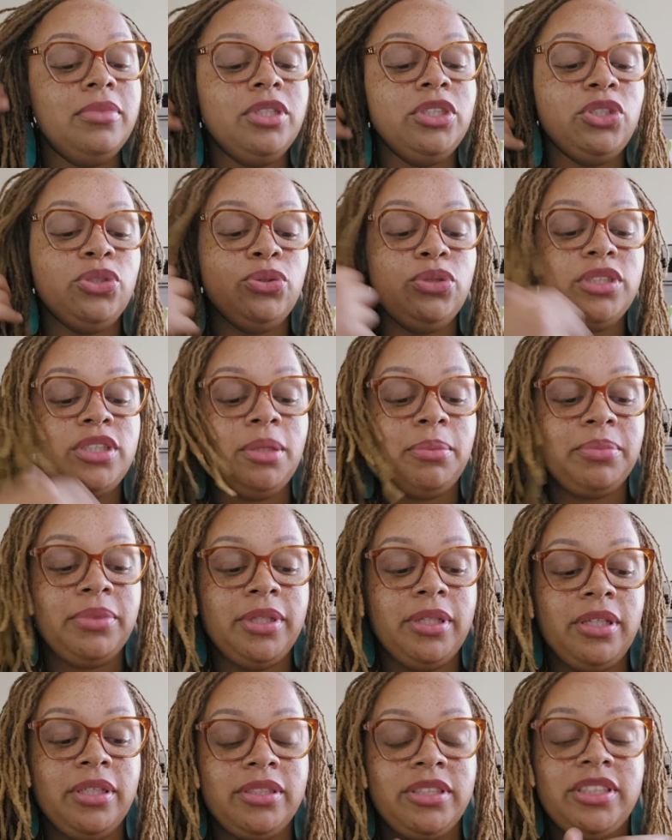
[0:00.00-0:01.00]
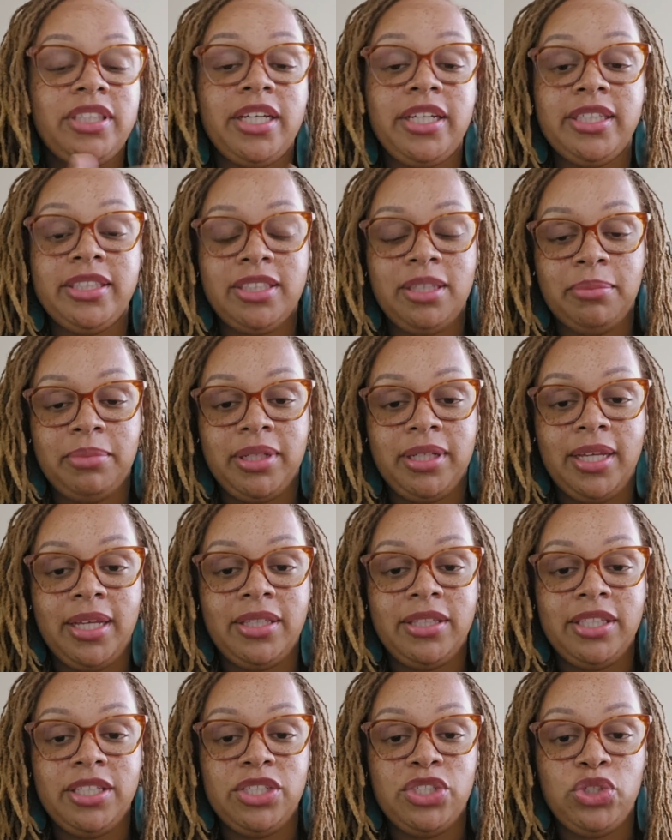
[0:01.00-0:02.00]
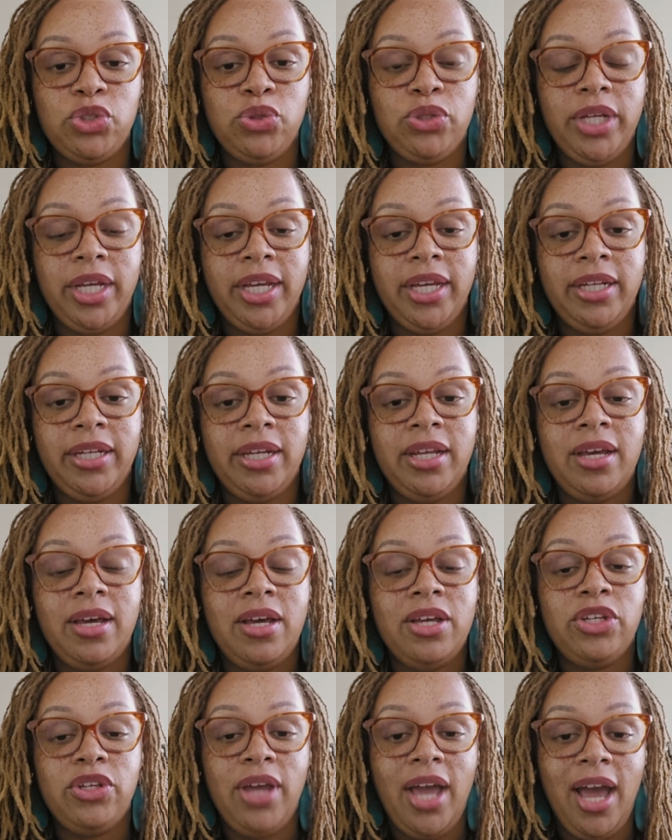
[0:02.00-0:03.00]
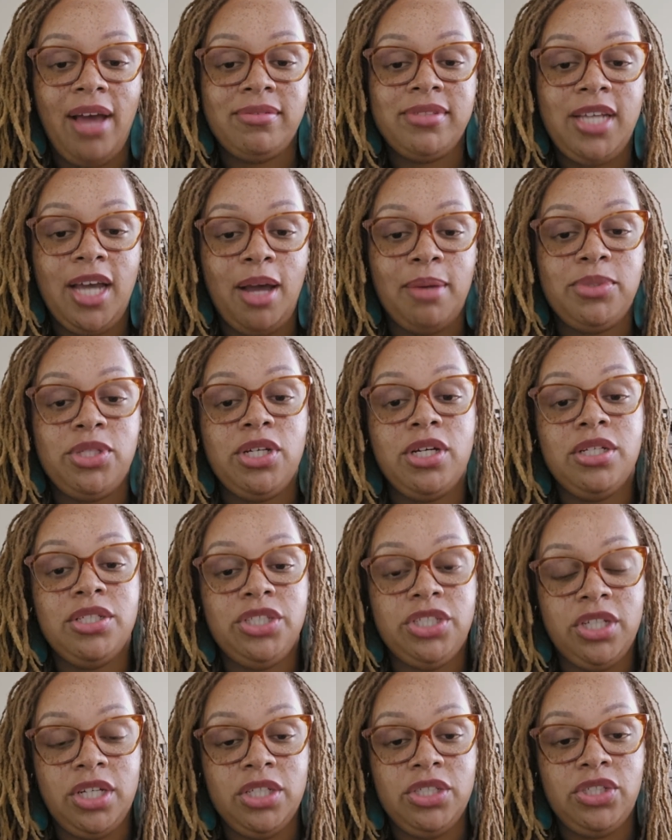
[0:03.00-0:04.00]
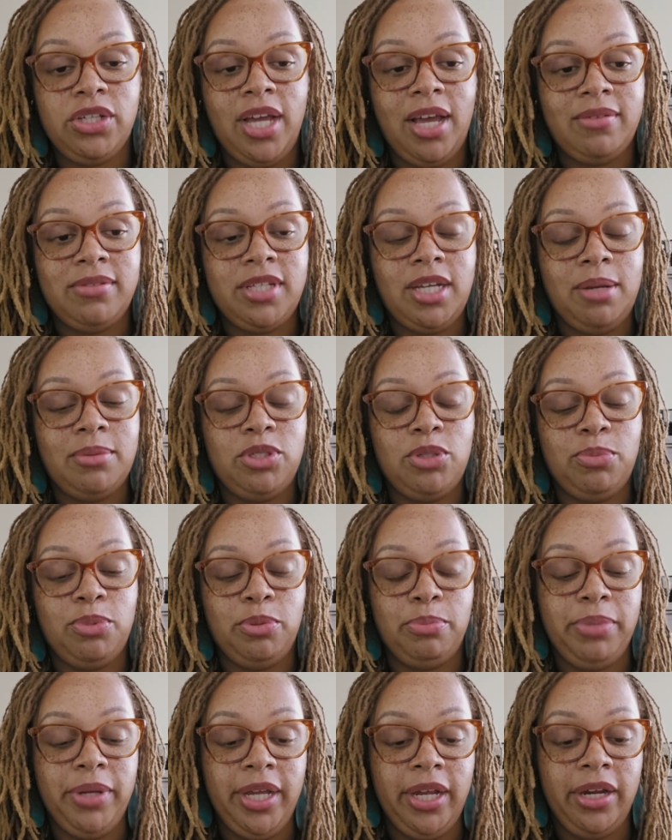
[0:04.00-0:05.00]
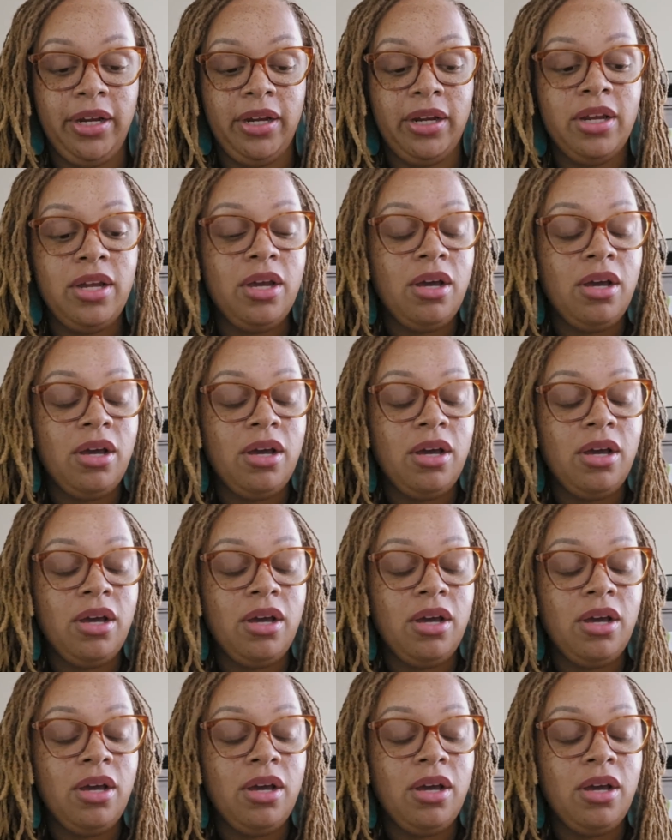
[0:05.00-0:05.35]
do something and study something like this, you have time to adjust, you have time to prepare,